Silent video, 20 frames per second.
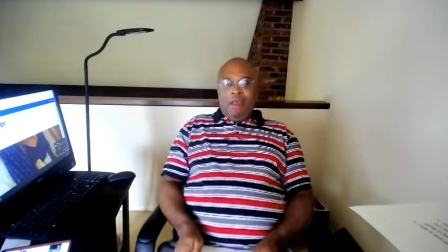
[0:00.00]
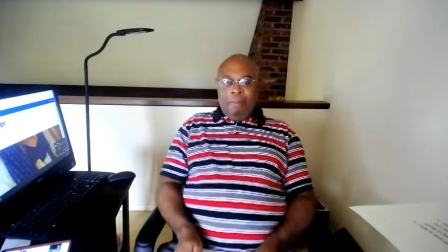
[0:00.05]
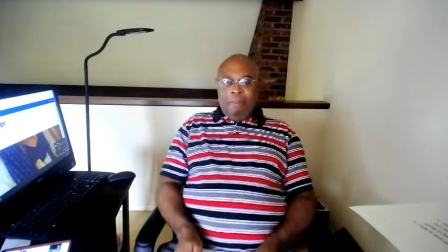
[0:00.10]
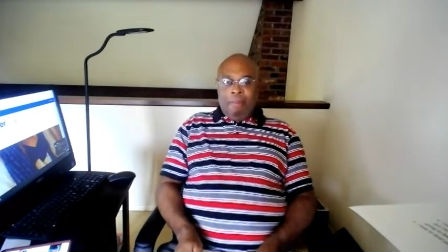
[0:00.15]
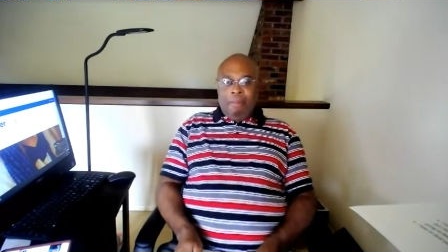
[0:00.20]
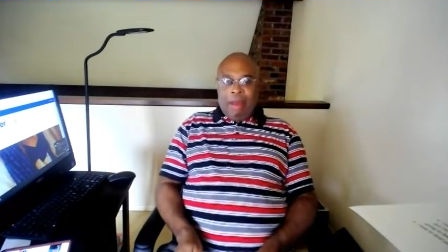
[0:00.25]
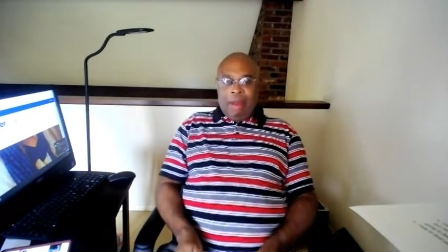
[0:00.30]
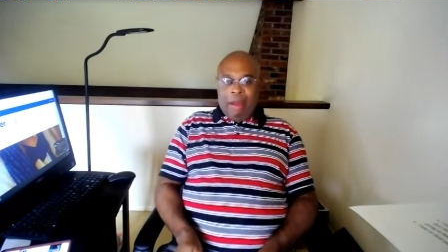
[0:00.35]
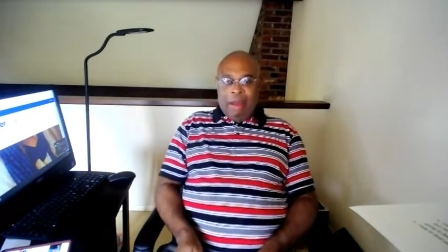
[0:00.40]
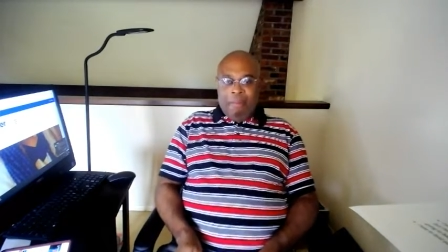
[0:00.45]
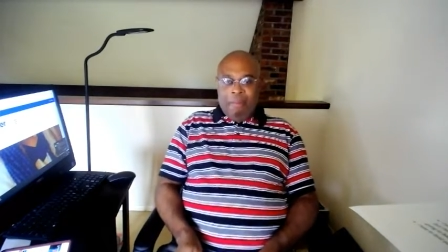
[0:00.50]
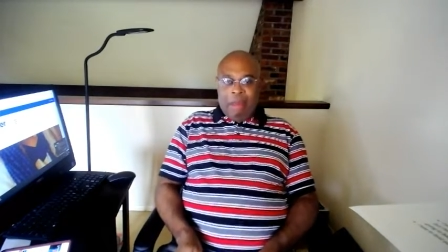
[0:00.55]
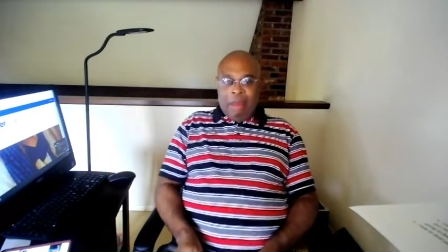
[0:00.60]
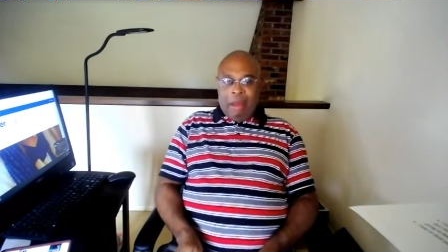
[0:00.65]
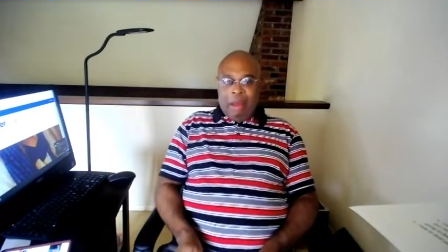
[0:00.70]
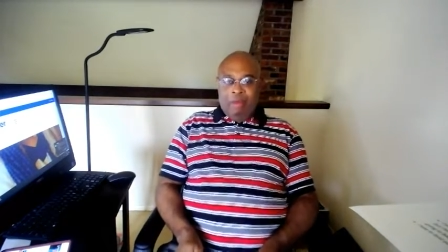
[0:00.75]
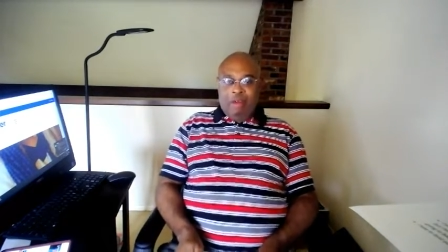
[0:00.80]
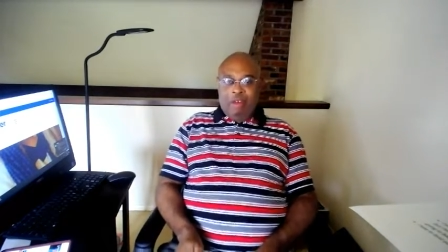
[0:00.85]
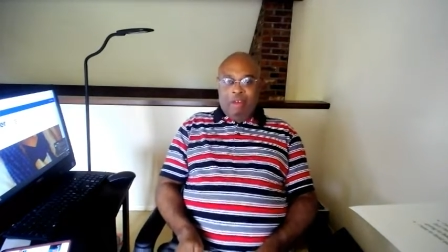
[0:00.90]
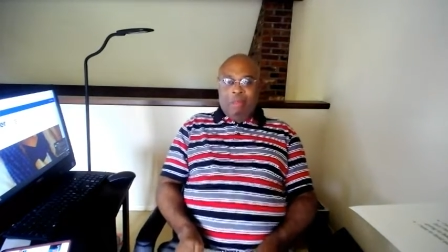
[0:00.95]
but
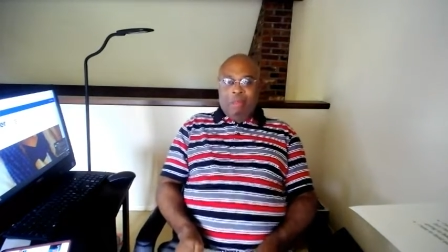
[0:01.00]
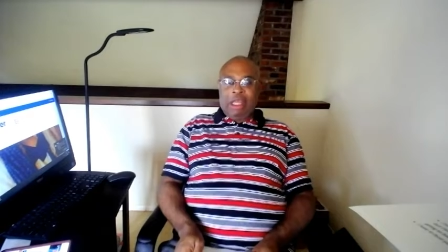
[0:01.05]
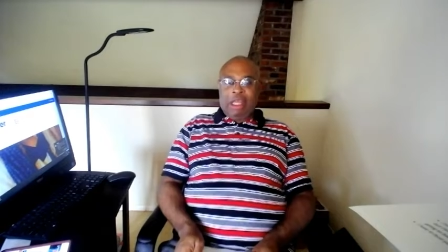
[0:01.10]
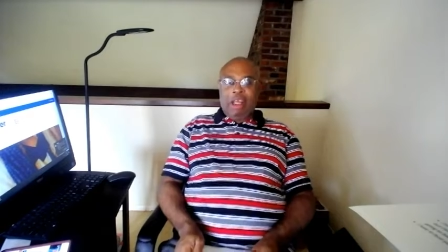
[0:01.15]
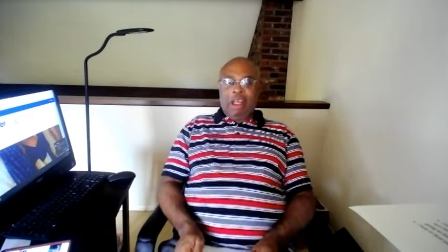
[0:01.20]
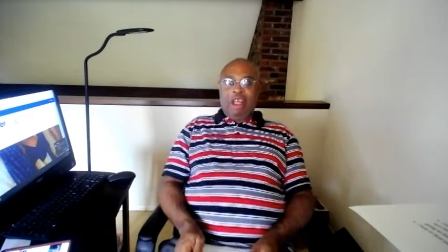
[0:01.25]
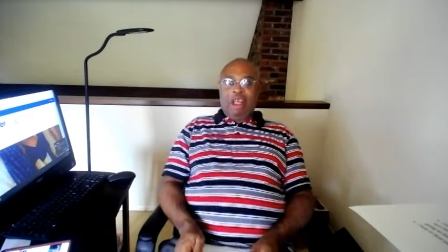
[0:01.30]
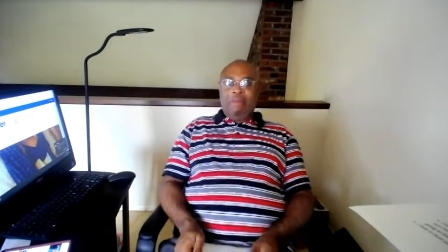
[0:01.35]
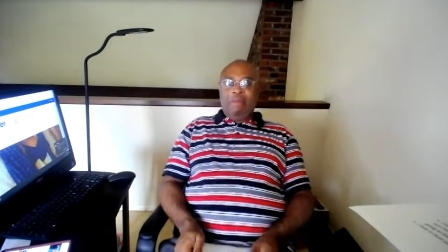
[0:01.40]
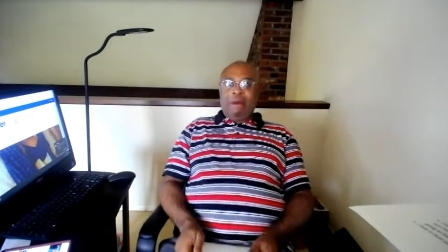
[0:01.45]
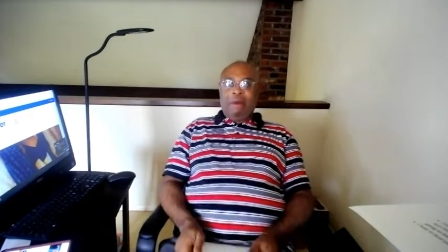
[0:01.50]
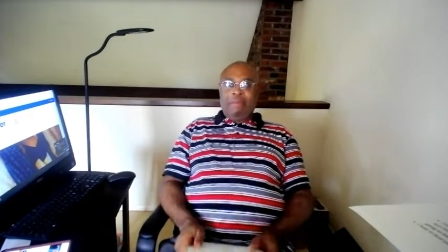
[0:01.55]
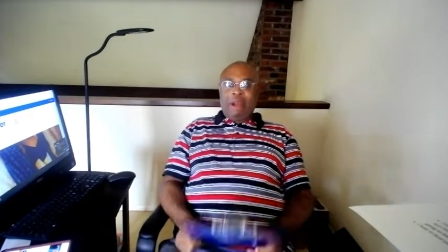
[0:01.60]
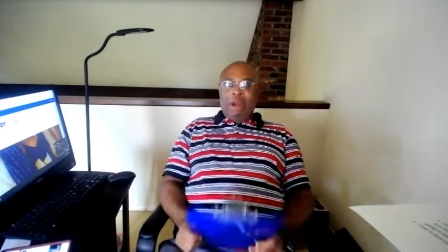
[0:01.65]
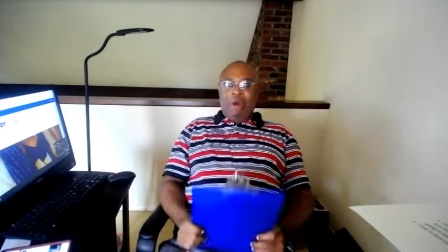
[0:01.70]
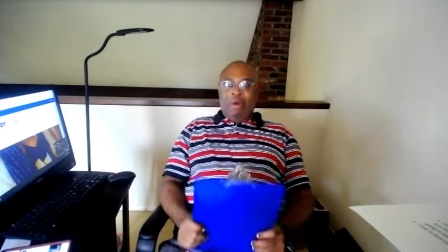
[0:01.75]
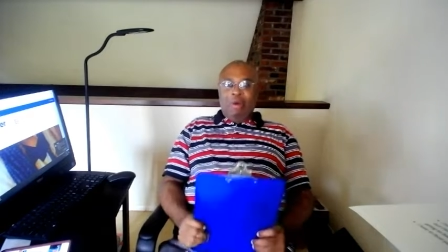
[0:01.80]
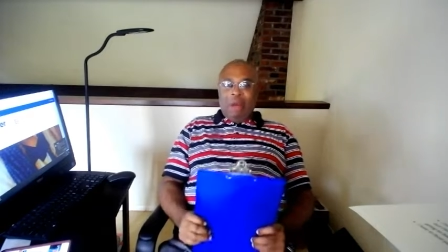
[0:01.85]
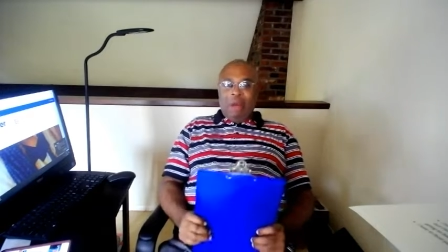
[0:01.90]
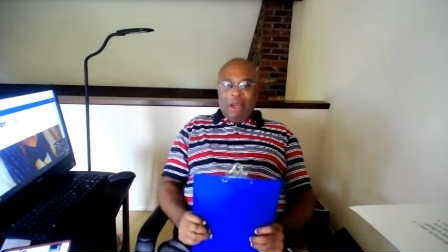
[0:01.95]
I'm speaking to my male
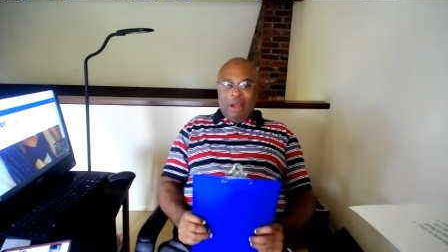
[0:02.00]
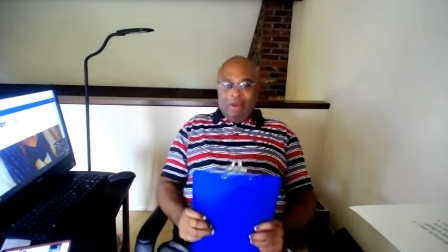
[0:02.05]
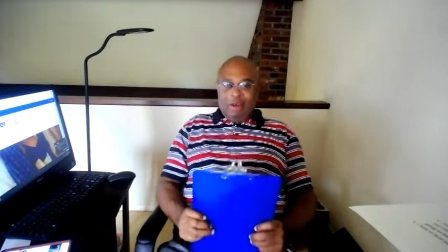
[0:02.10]
writers.